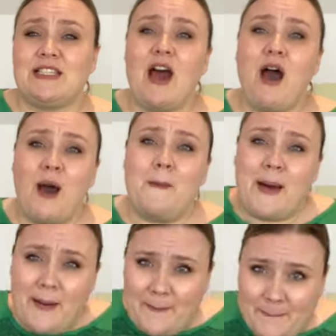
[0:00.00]
top
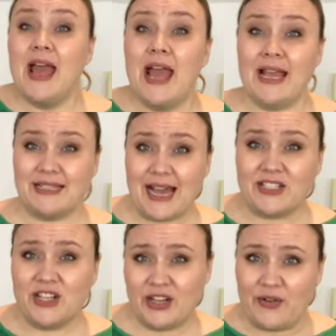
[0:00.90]
is
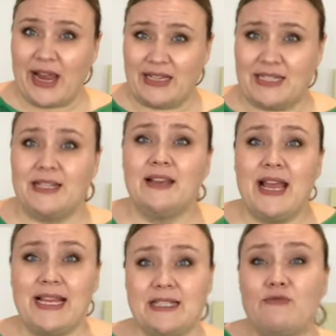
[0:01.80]
actually great.
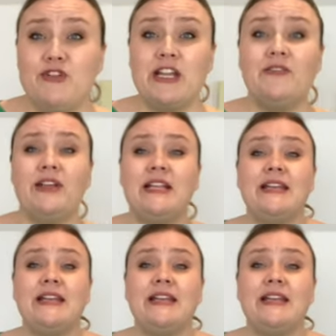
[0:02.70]
It's a really, really